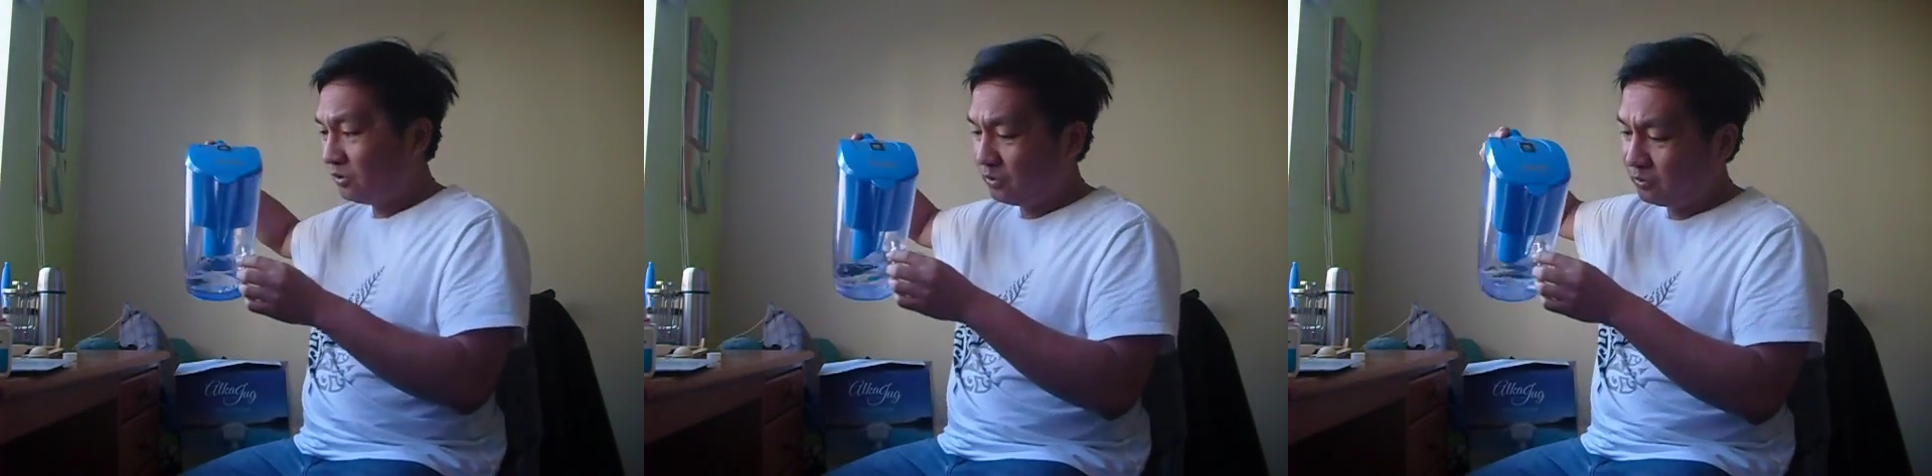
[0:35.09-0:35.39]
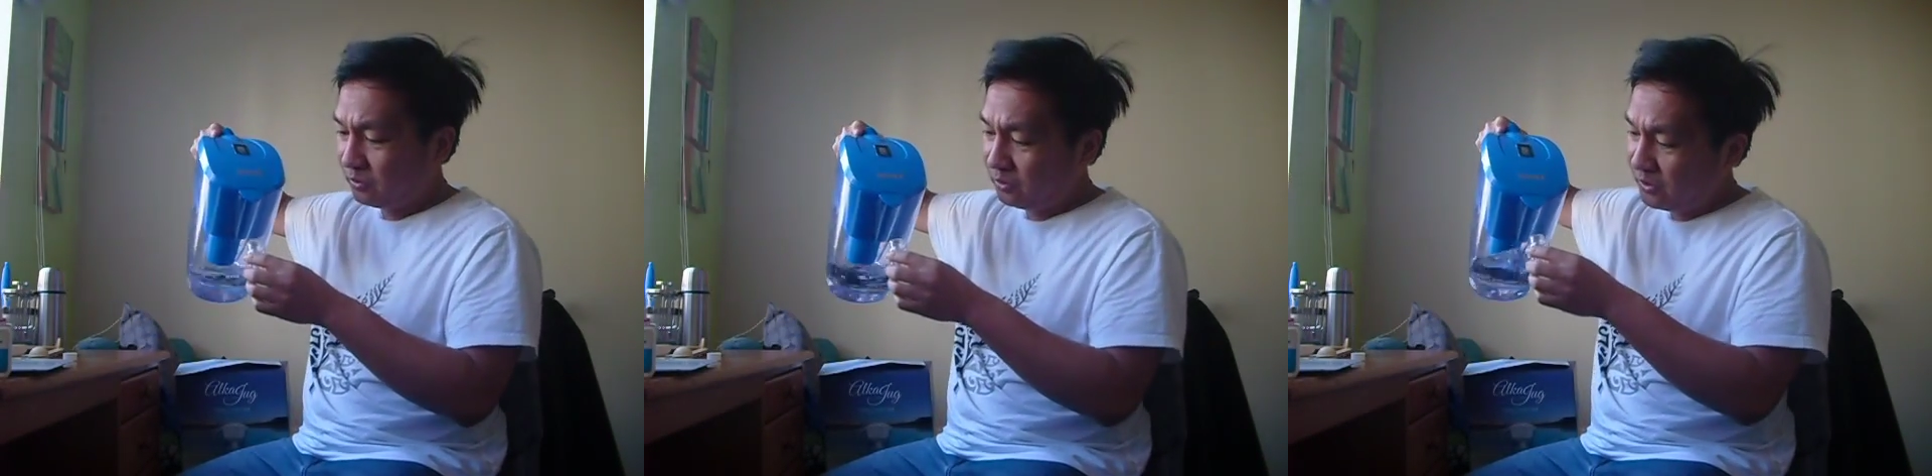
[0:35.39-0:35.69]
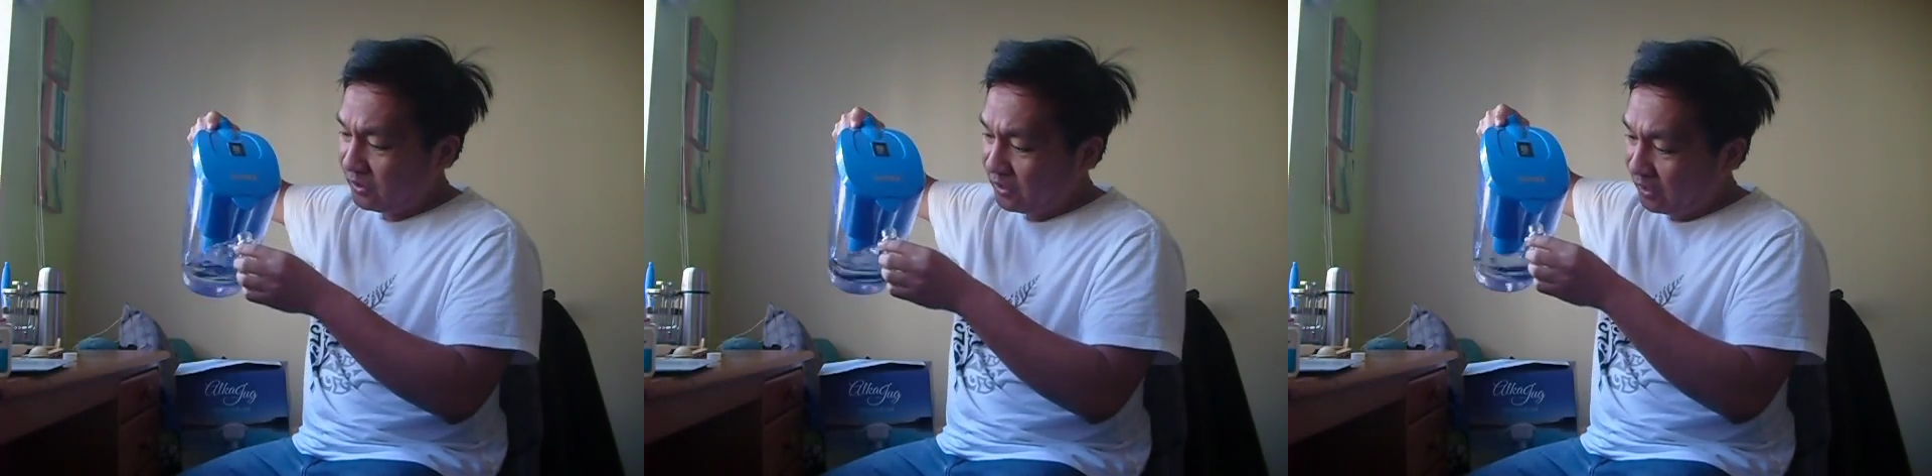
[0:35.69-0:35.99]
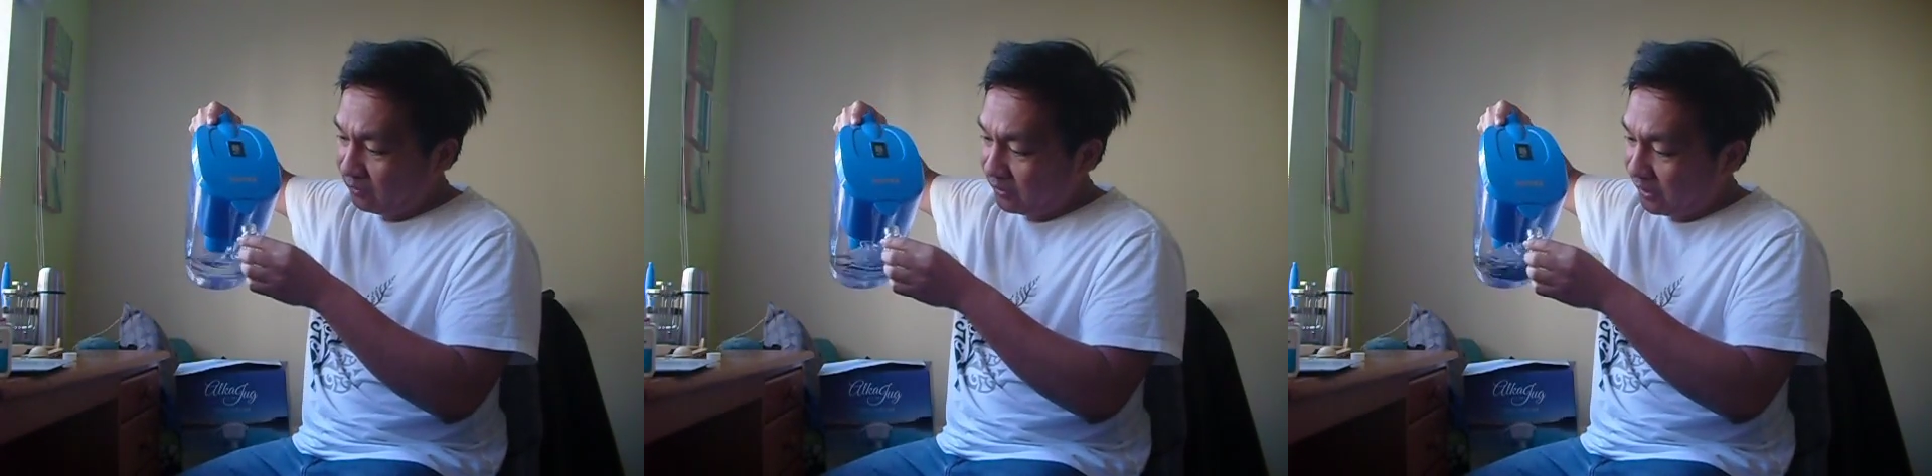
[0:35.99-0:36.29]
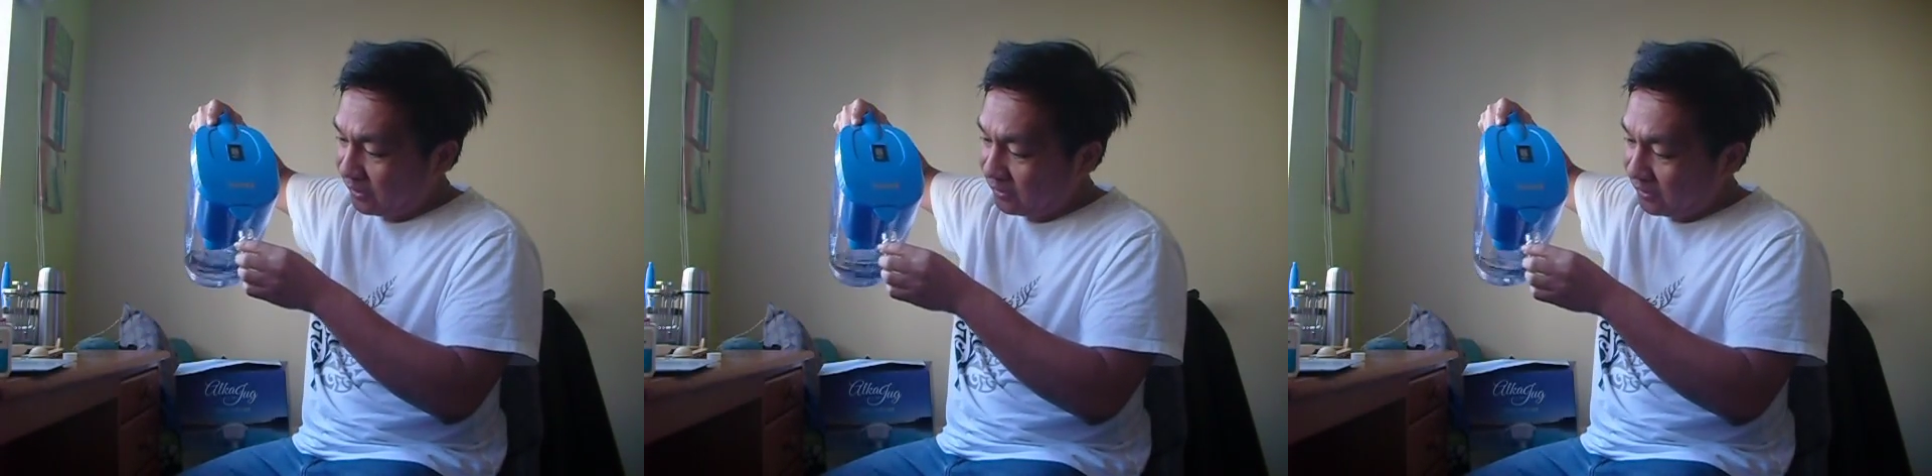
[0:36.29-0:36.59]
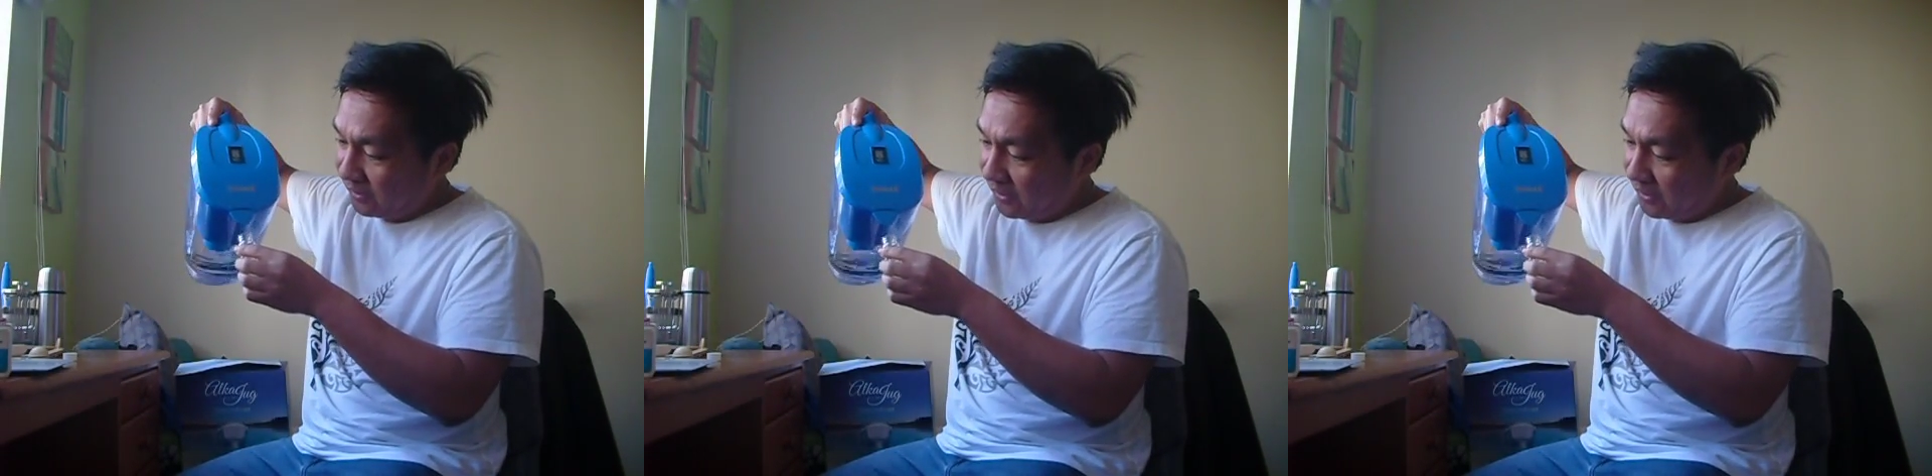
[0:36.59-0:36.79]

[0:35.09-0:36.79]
So using our